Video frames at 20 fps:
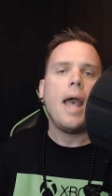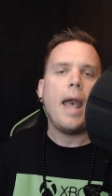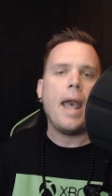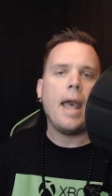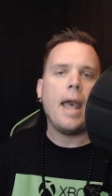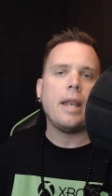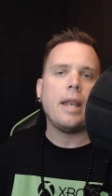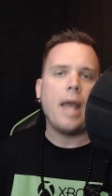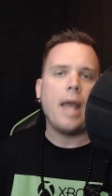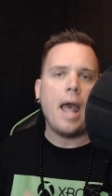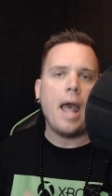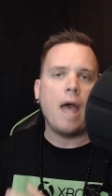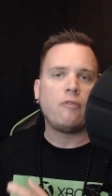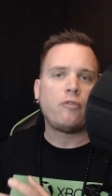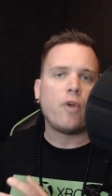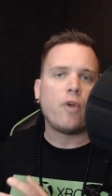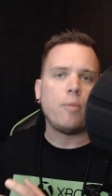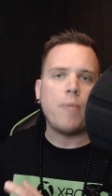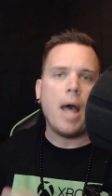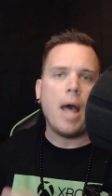and
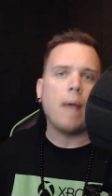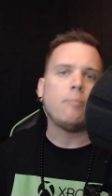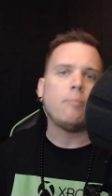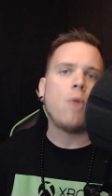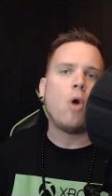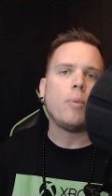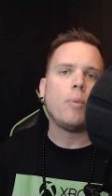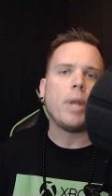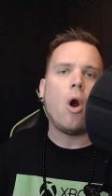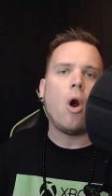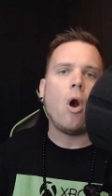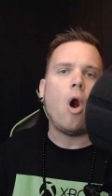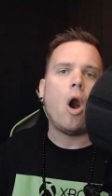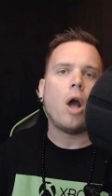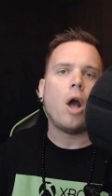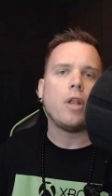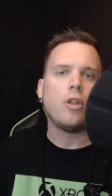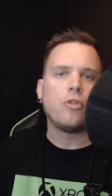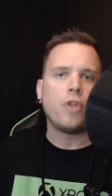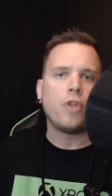from that moment
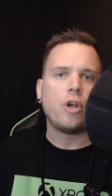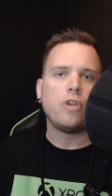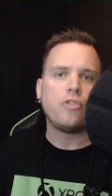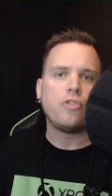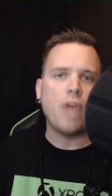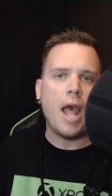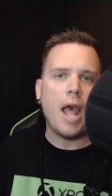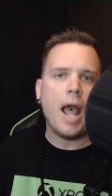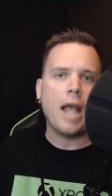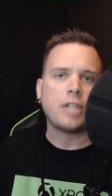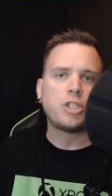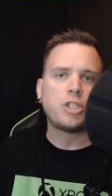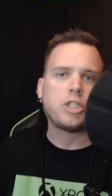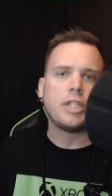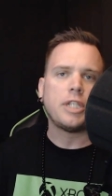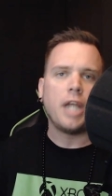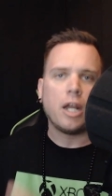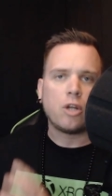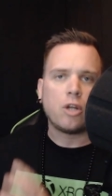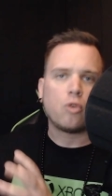on, there's
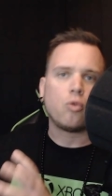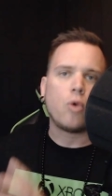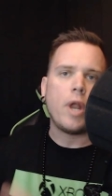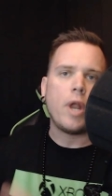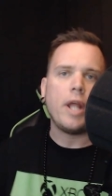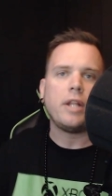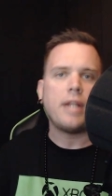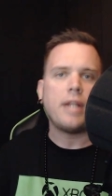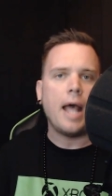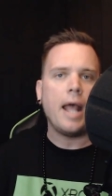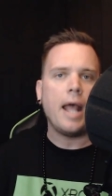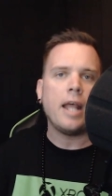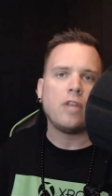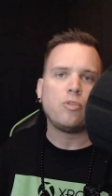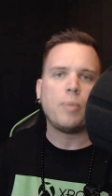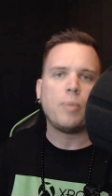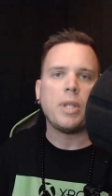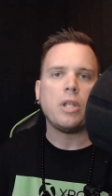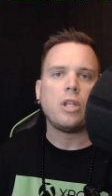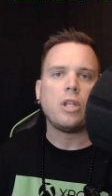actually a grid that
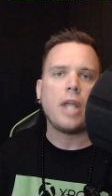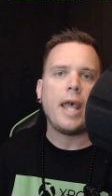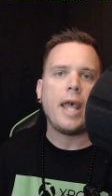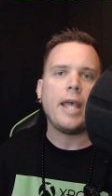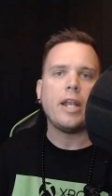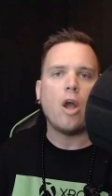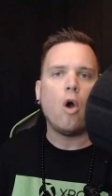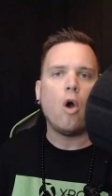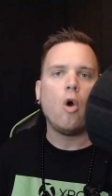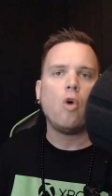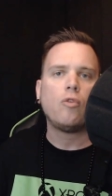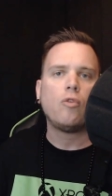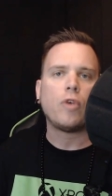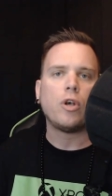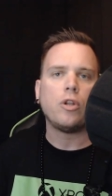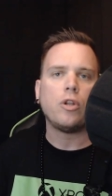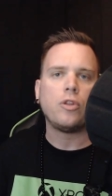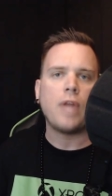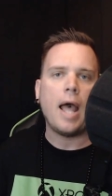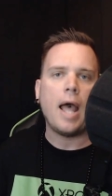has been laid
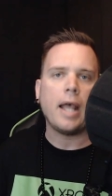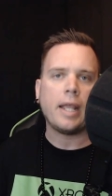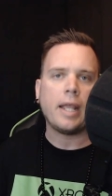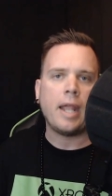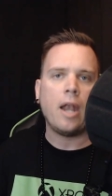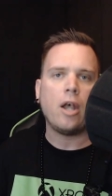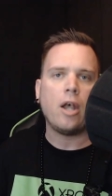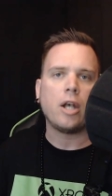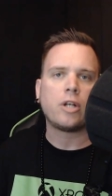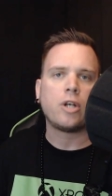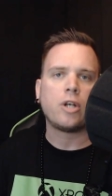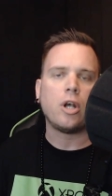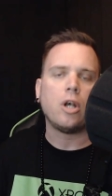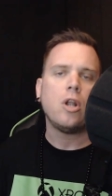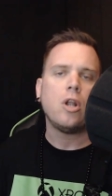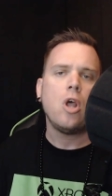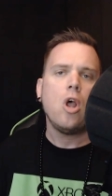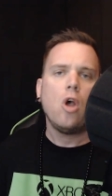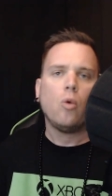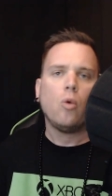over that
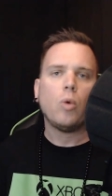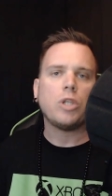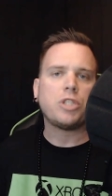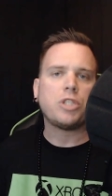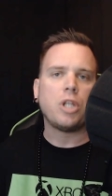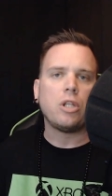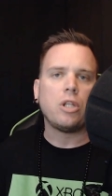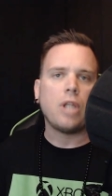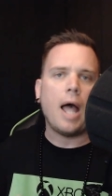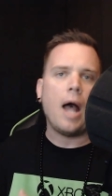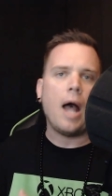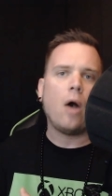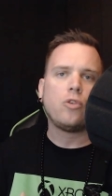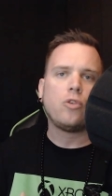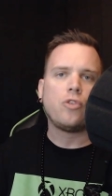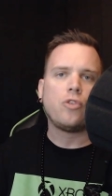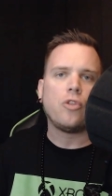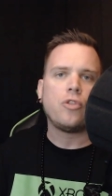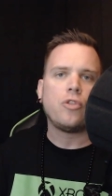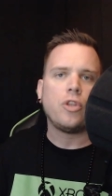character, which
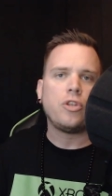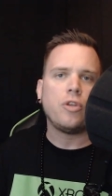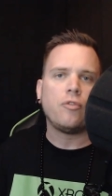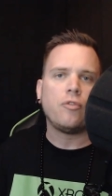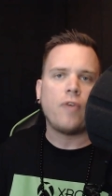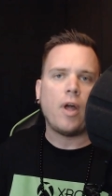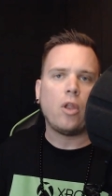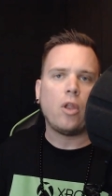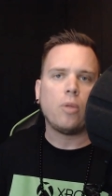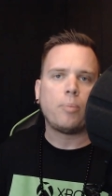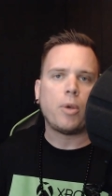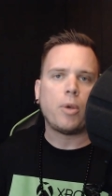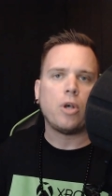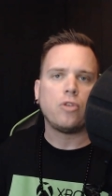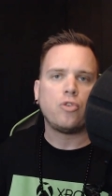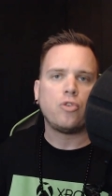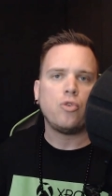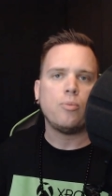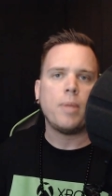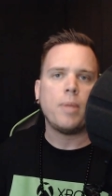allows the developer
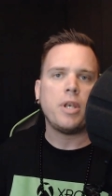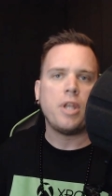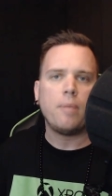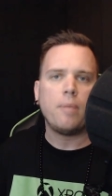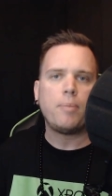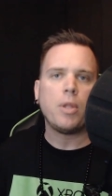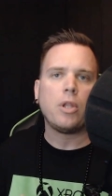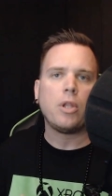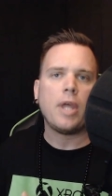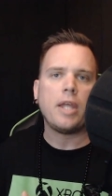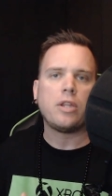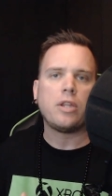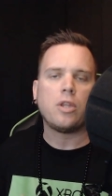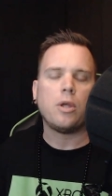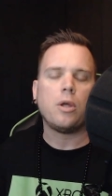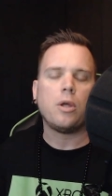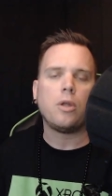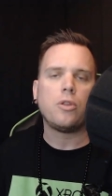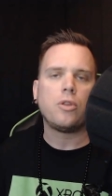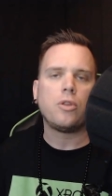to manipulate
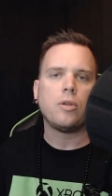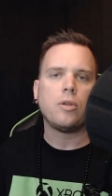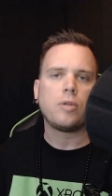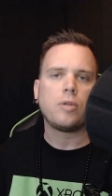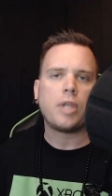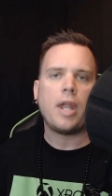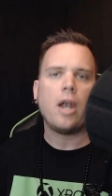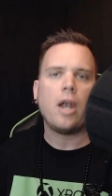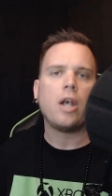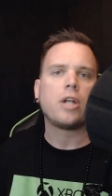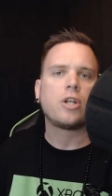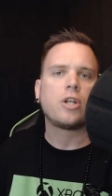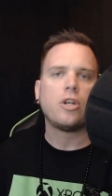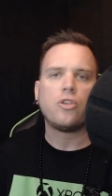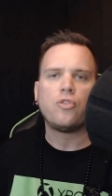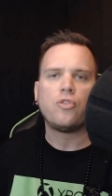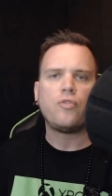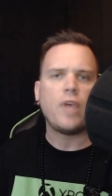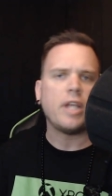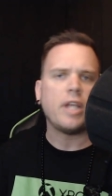the, the
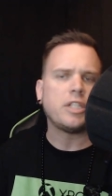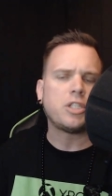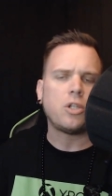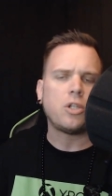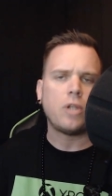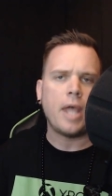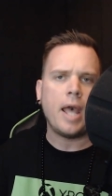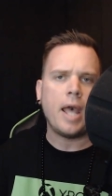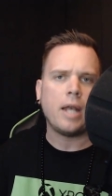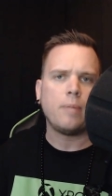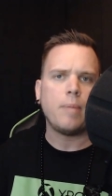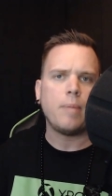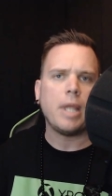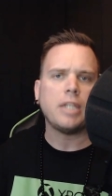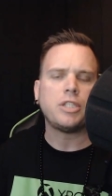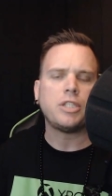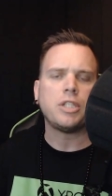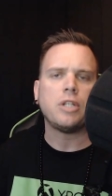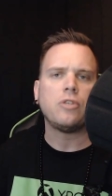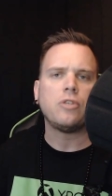character's facial
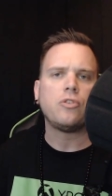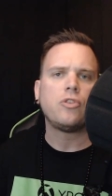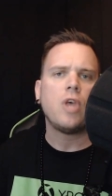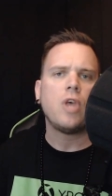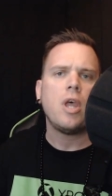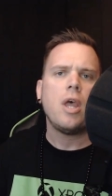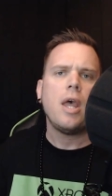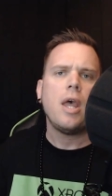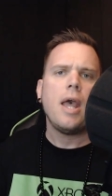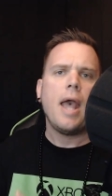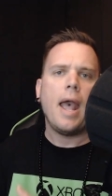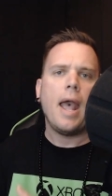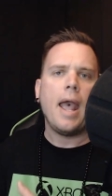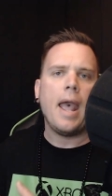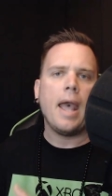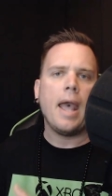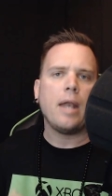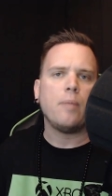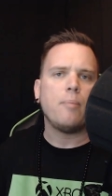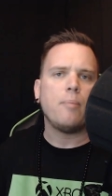animations
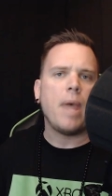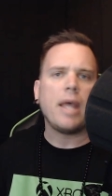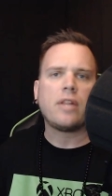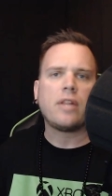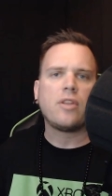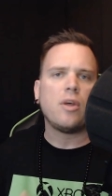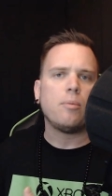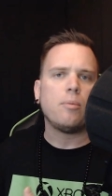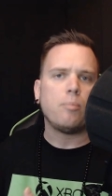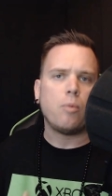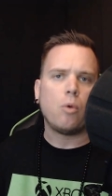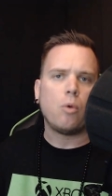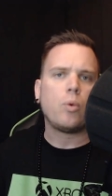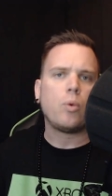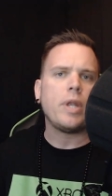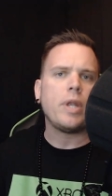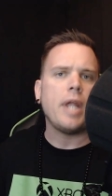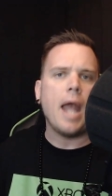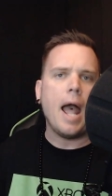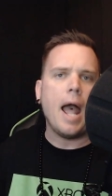and make them
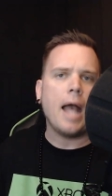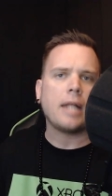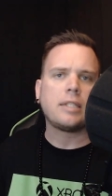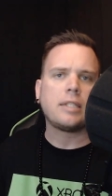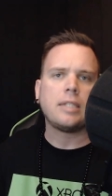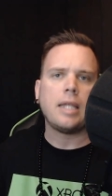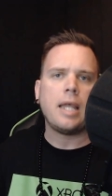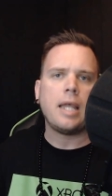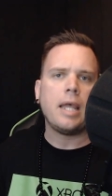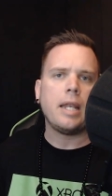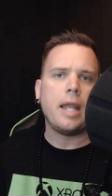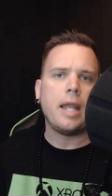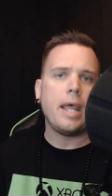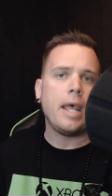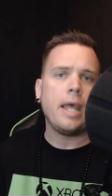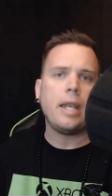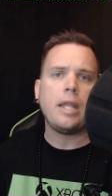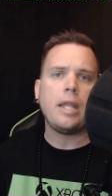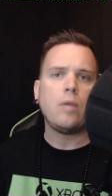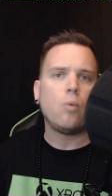react in
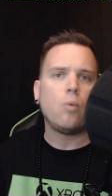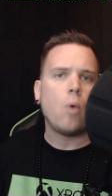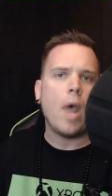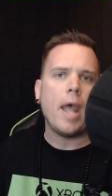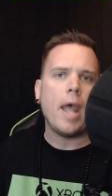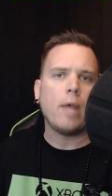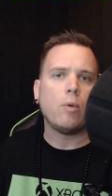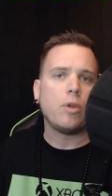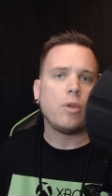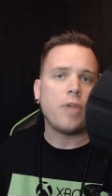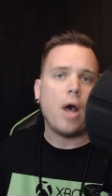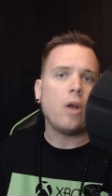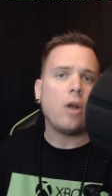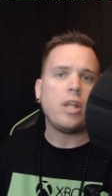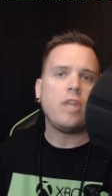any way without